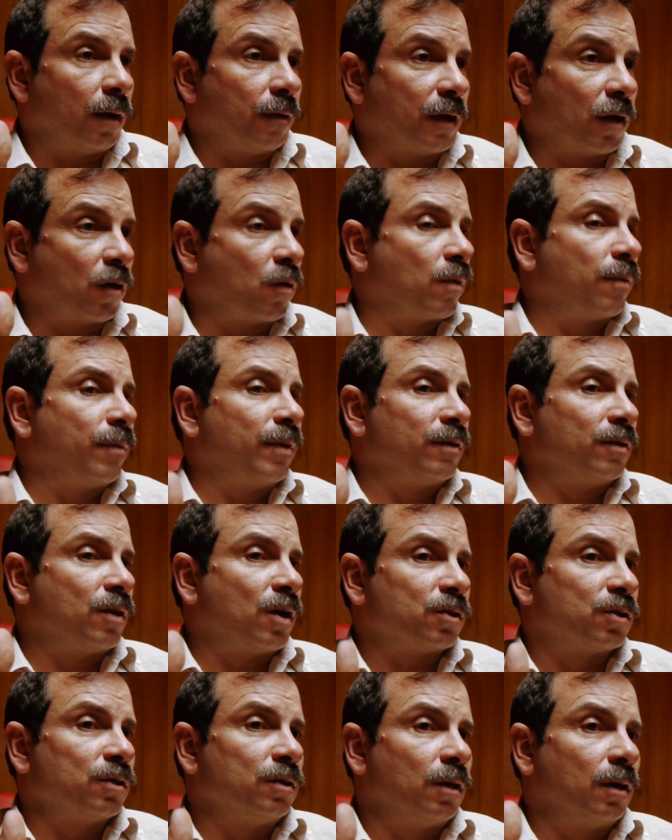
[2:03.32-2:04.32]
the government
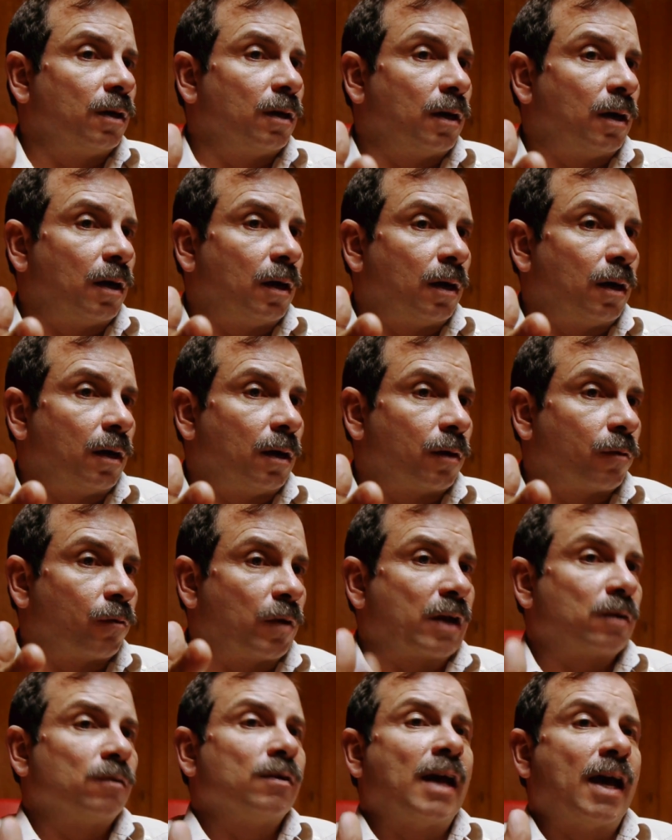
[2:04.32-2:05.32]
doesn't uh,
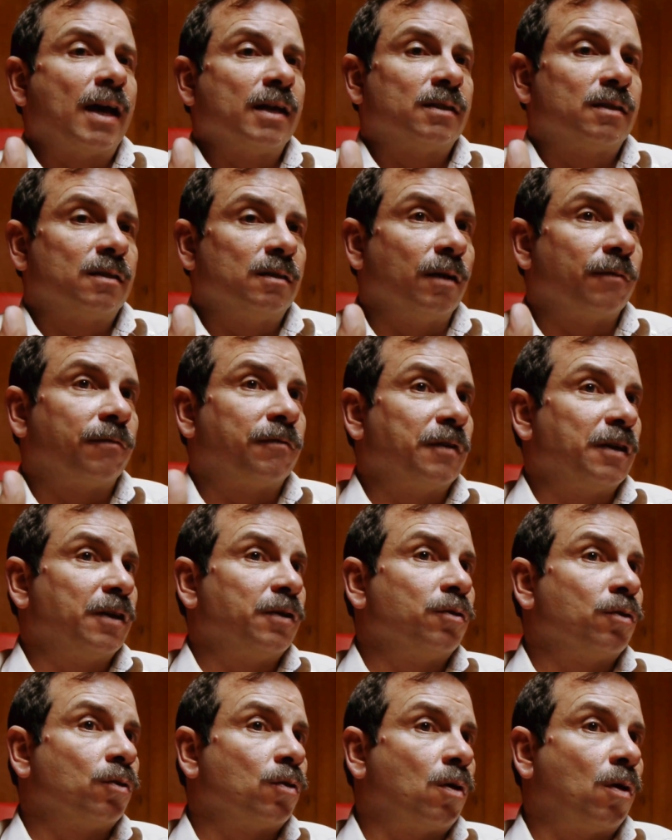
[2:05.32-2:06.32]
recognize the
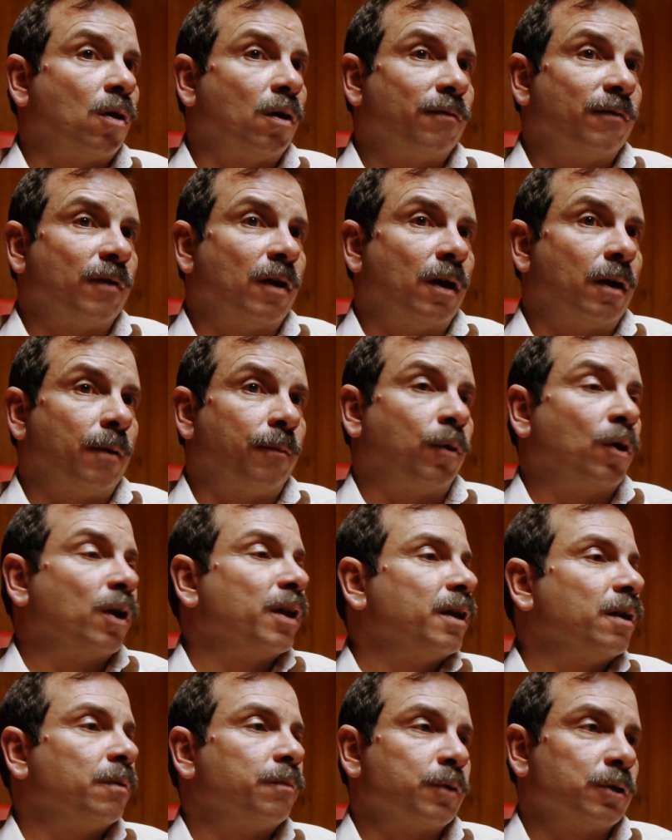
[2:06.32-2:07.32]
figure of a
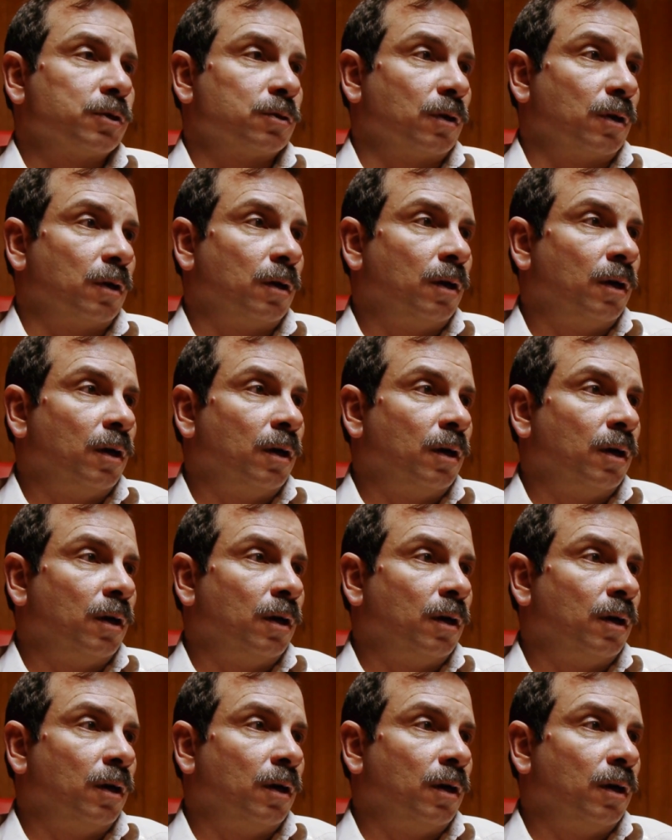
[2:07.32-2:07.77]
political prisoner.